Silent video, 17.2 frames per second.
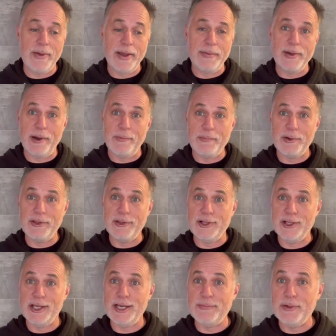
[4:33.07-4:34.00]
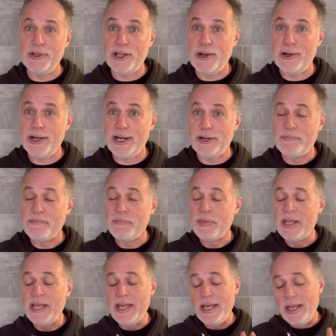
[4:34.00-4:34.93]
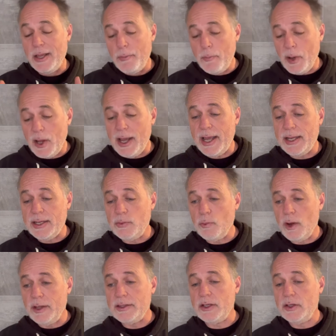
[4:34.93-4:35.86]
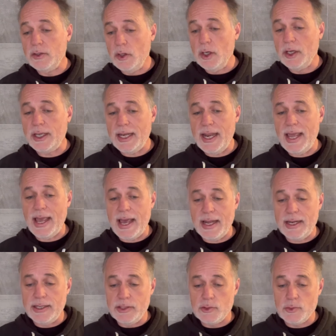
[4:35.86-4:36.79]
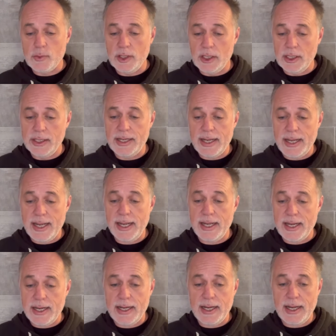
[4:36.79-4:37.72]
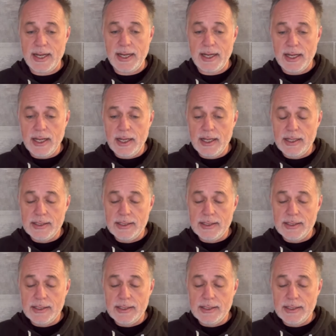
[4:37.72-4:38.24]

Maybe I'll put the link below here. But what they're looking at is really any